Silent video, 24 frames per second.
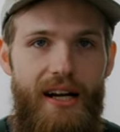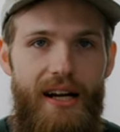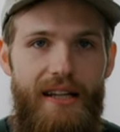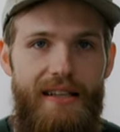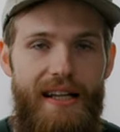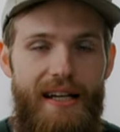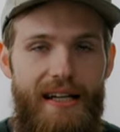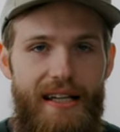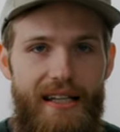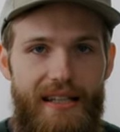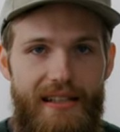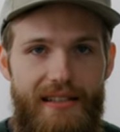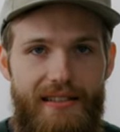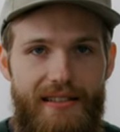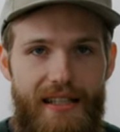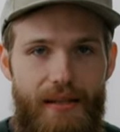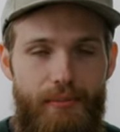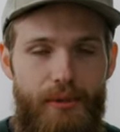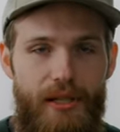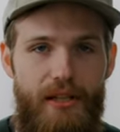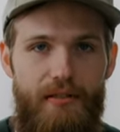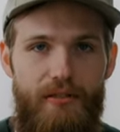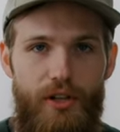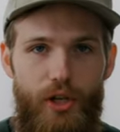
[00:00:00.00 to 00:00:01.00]
That is a
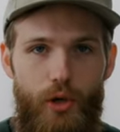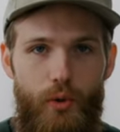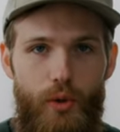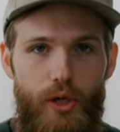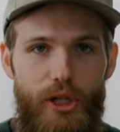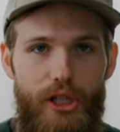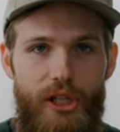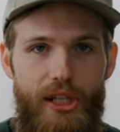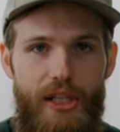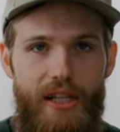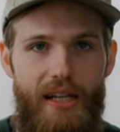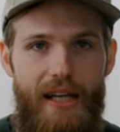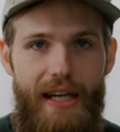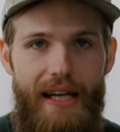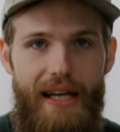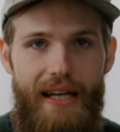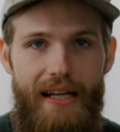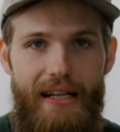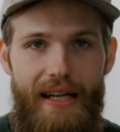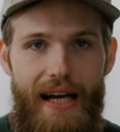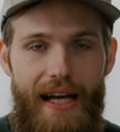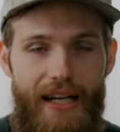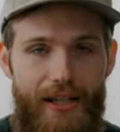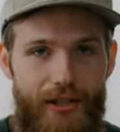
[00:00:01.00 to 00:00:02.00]
bit of a quirk
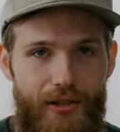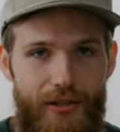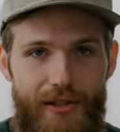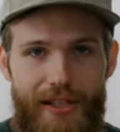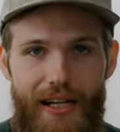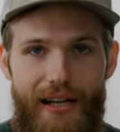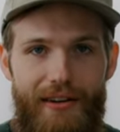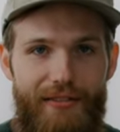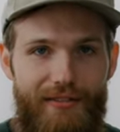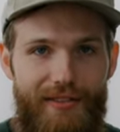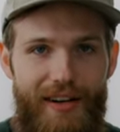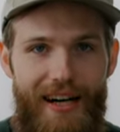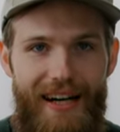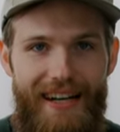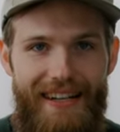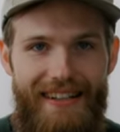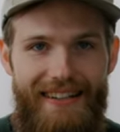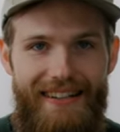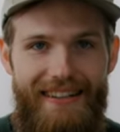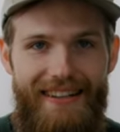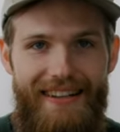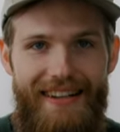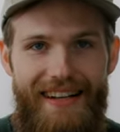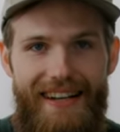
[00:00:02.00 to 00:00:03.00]
and I could not
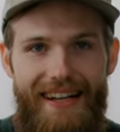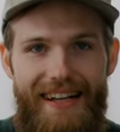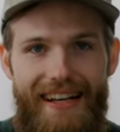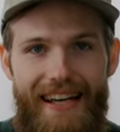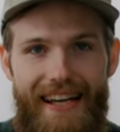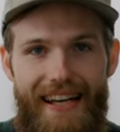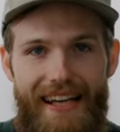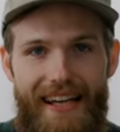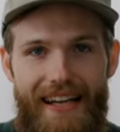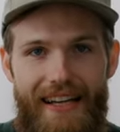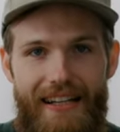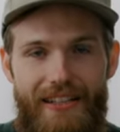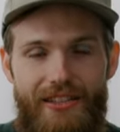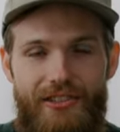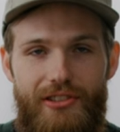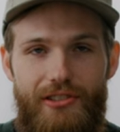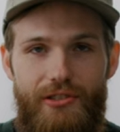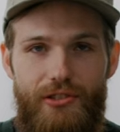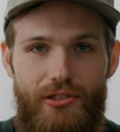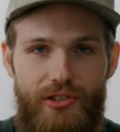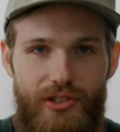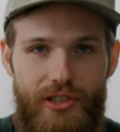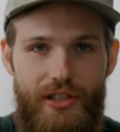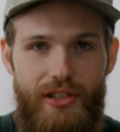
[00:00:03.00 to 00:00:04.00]
find a
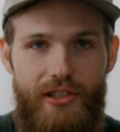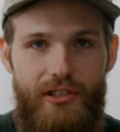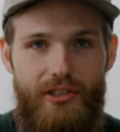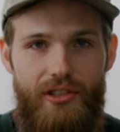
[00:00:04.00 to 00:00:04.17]
solution.